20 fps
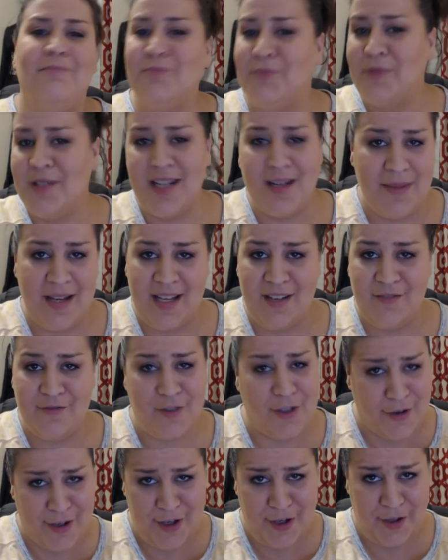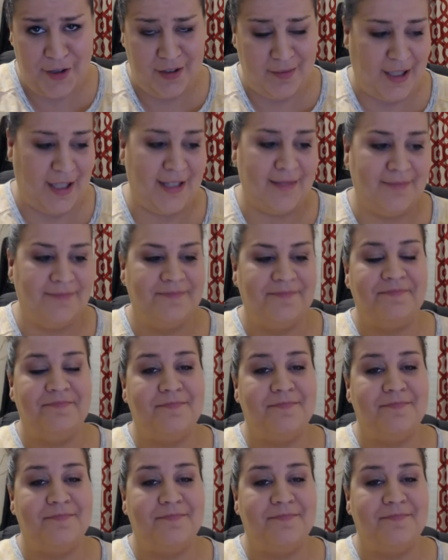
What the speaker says: we're not paying for granola bar.